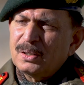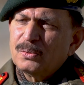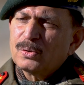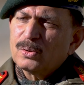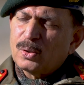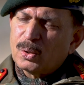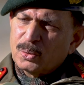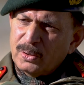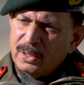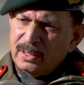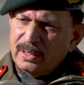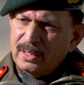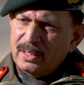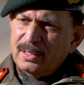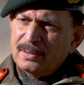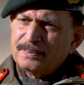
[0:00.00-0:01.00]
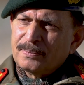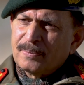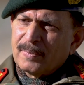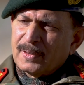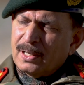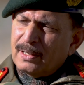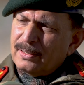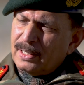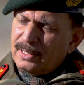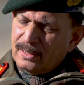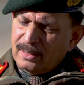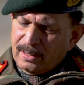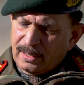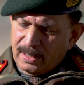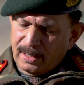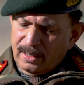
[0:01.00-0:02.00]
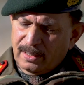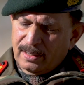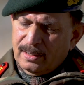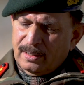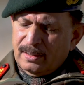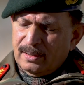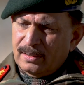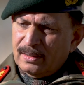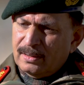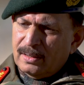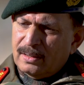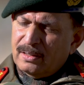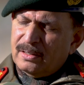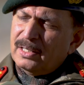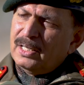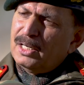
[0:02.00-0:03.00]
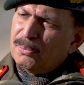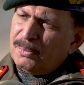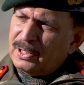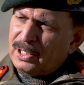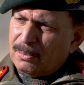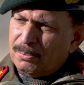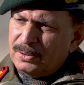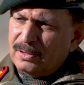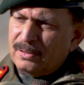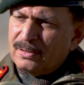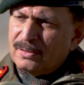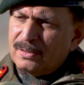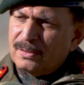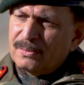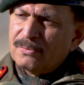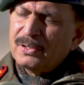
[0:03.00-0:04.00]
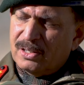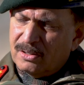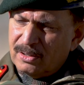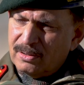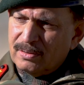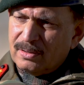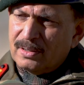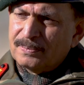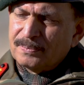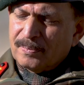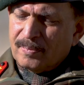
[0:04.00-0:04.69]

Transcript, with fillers: it was also agreed that the day the disengagement happens, finishes,